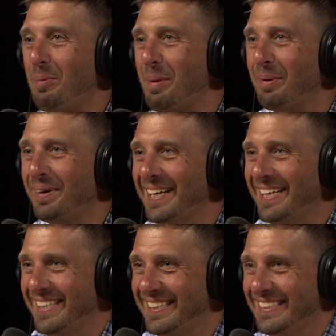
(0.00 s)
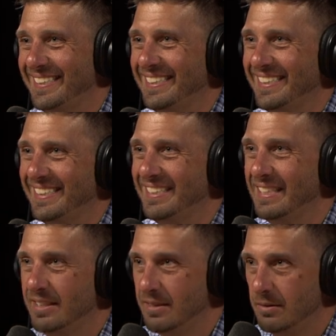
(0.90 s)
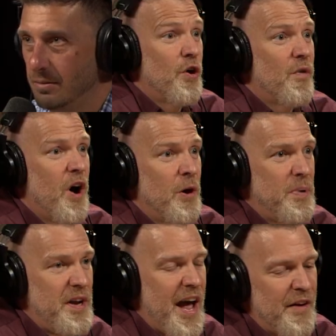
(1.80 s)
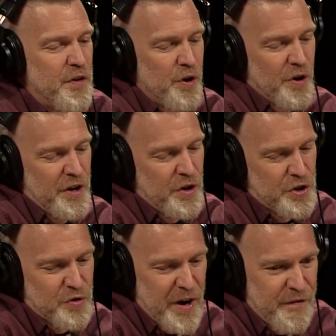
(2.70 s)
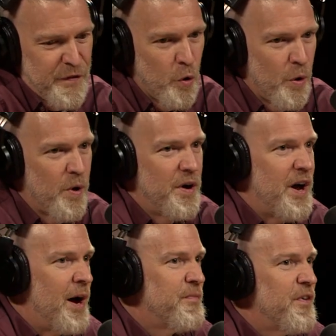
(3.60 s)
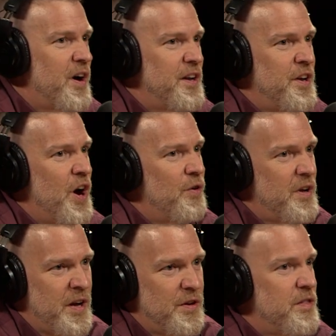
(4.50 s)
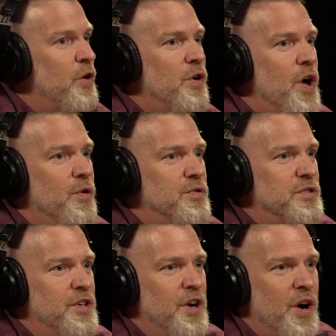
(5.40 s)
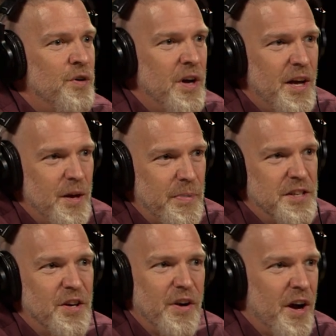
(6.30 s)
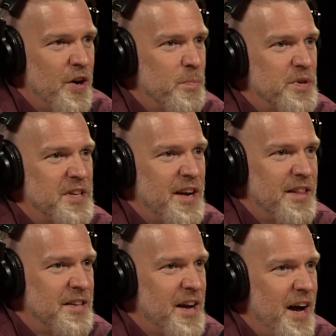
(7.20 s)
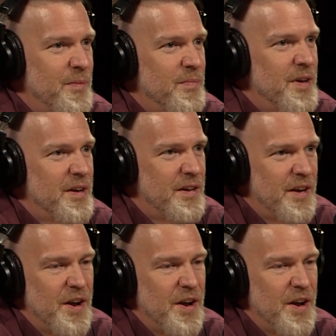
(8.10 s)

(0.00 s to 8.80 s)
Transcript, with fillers: Yeah, people, yeah, right? yeah. Don't want to scare, but a lot of things can wrong. But yeah, if you're you know straightforward upfront, you know, it, they'll close. You know, there you go. Basically, 100 percent of the time. That's awesome.